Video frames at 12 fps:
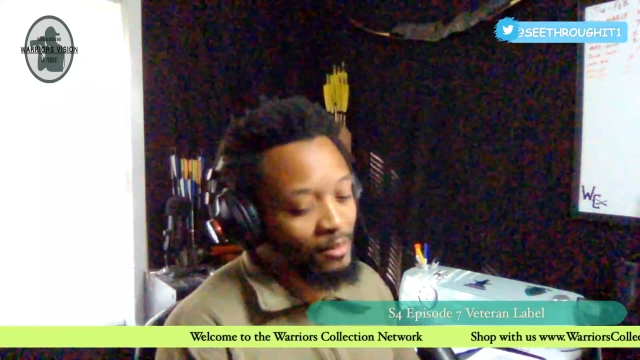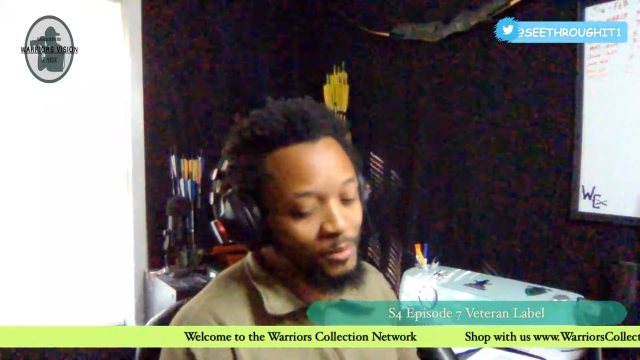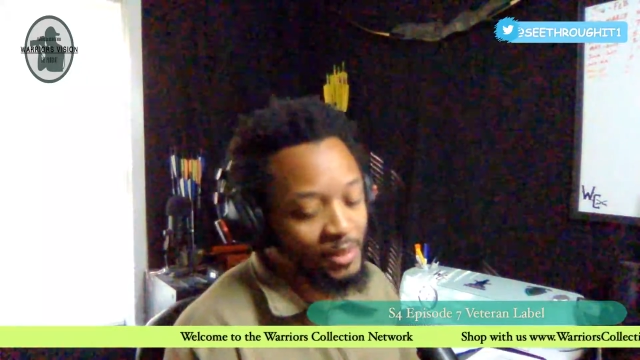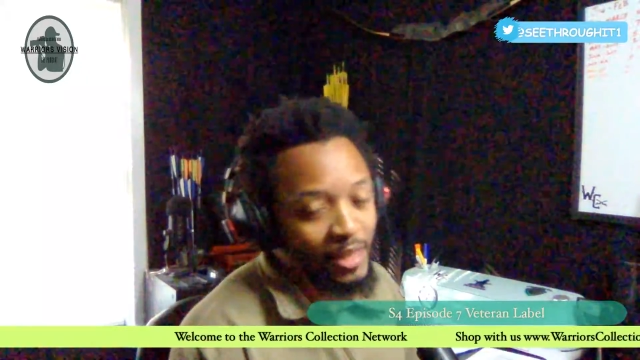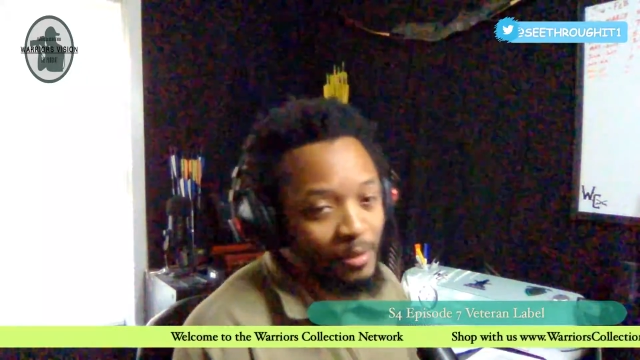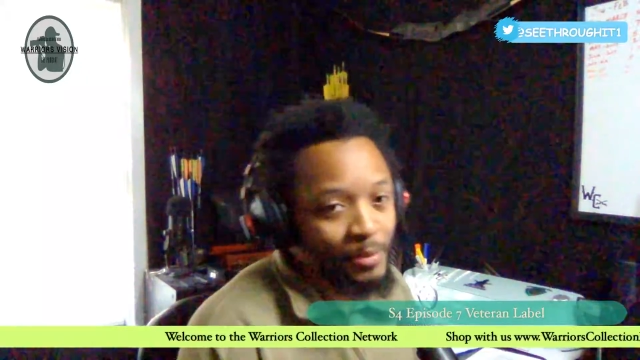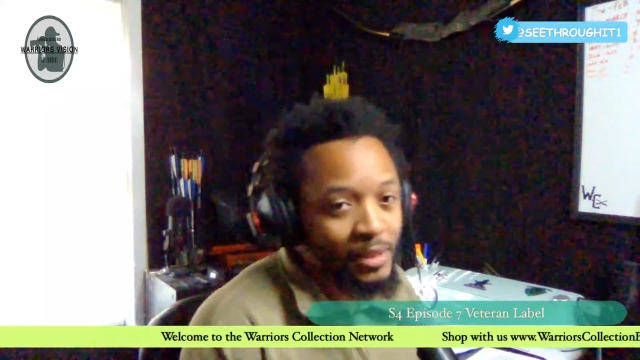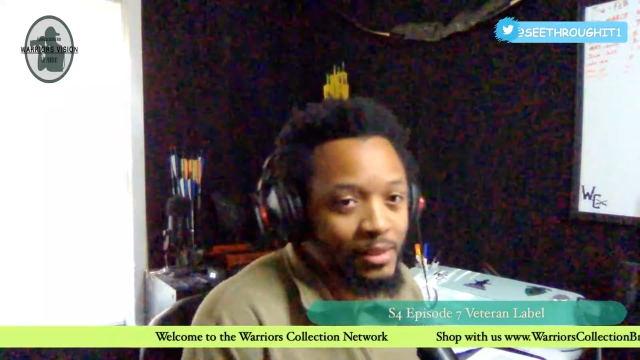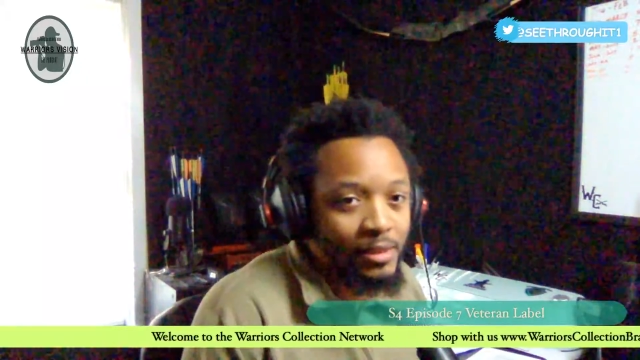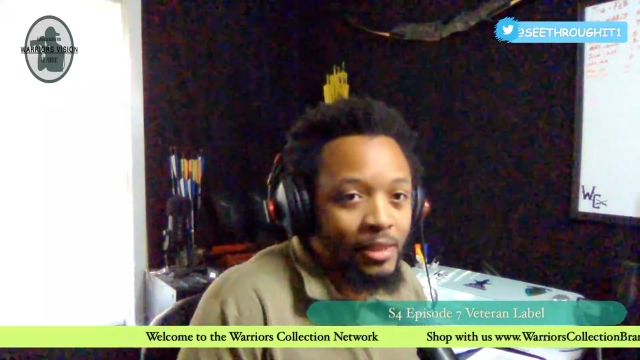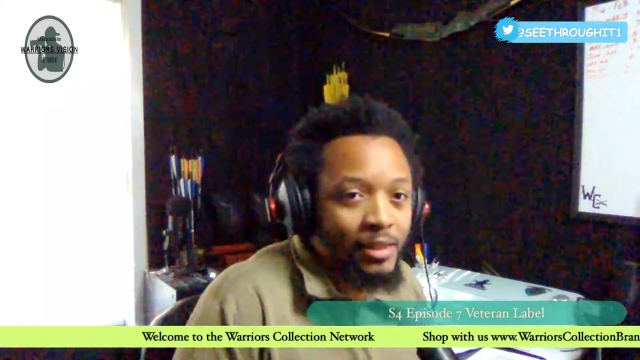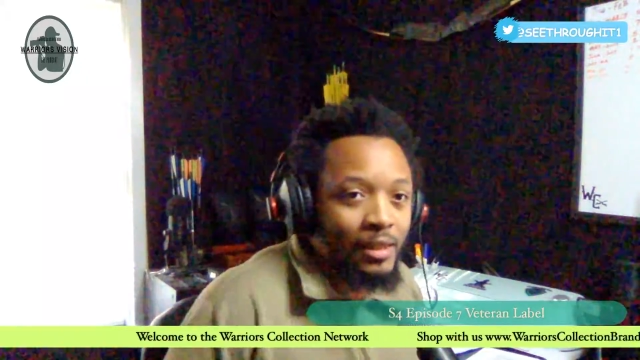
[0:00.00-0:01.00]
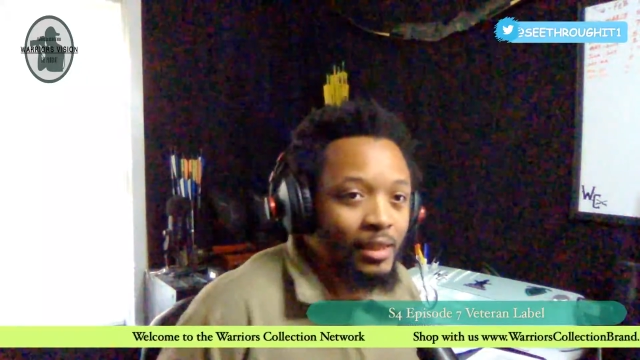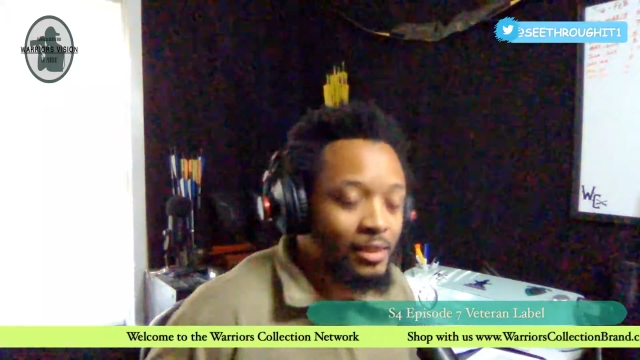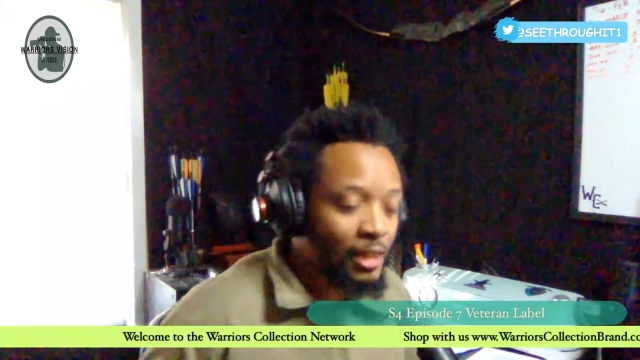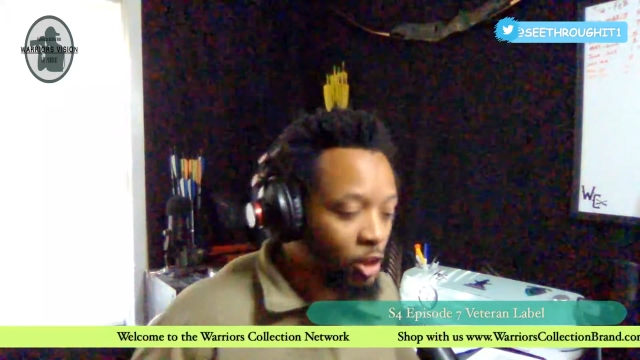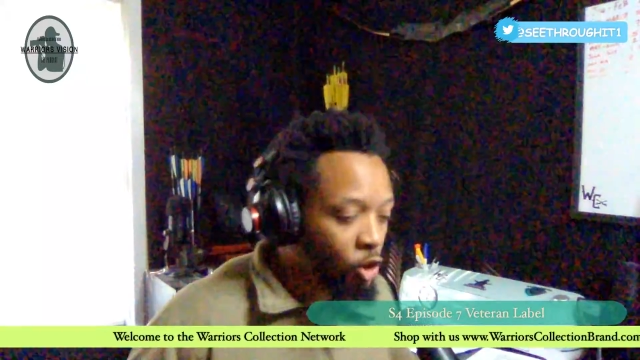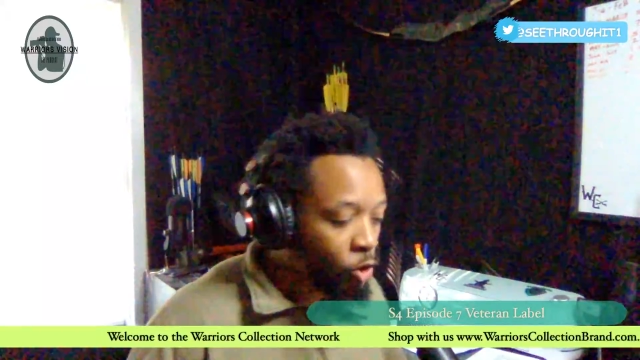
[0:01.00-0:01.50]
with that being said,
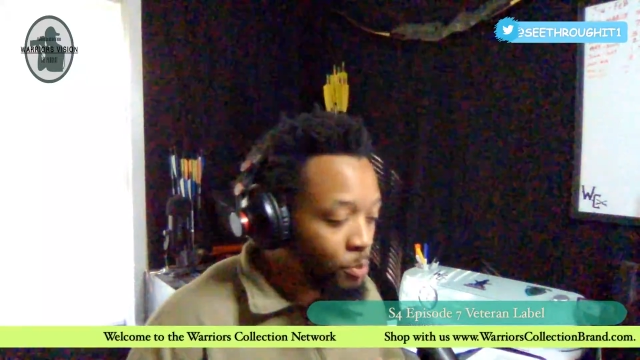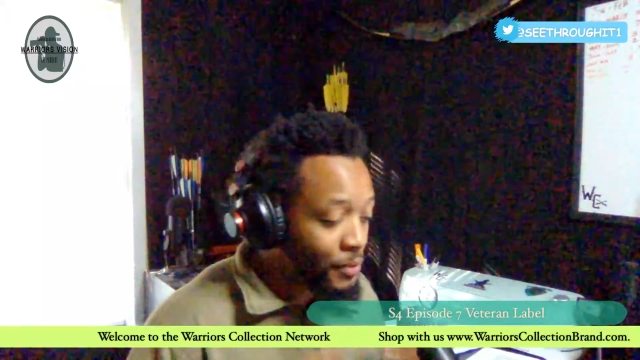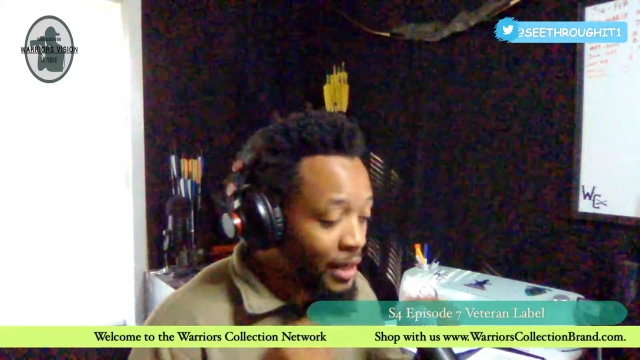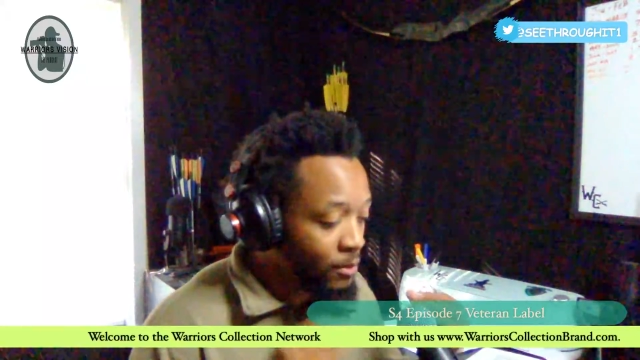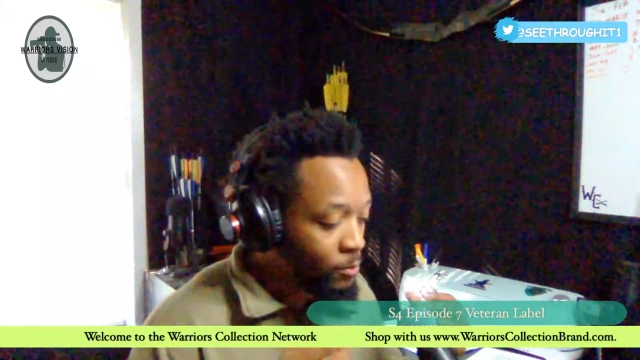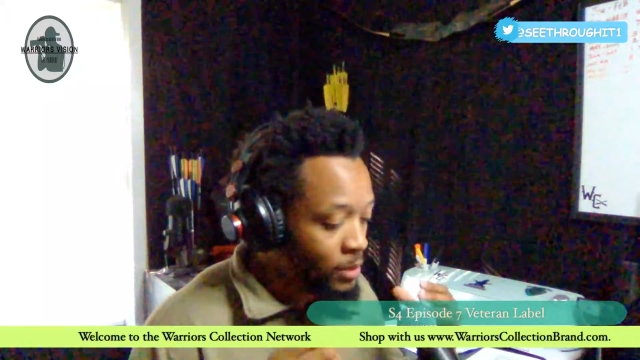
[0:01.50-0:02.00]
guys, I hope that